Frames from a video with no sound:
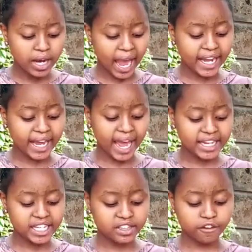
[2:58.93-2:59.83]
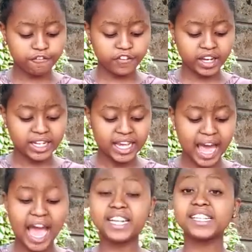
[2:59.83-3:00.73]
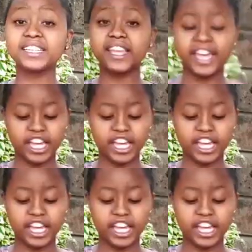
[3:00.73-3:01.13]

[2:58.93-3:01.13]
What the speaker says: and hide in the field until the